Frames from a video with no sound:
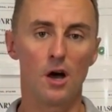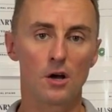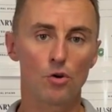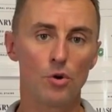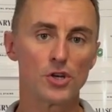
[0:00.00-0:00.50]

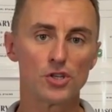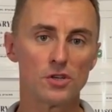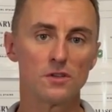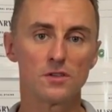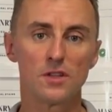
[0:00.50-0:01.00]

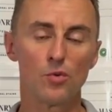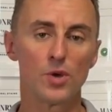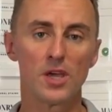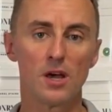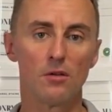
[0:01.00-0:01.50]
questions that we
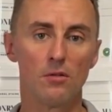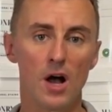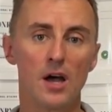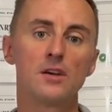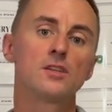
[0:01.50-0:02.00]
get a
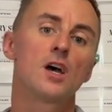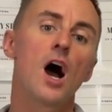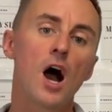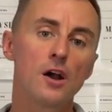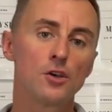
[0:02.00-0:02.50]
lot is,
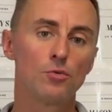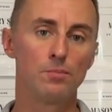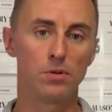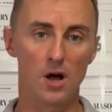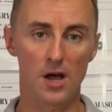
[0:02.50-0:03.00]
how do you
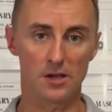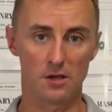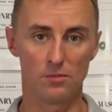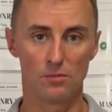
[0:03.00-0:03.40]
apply it?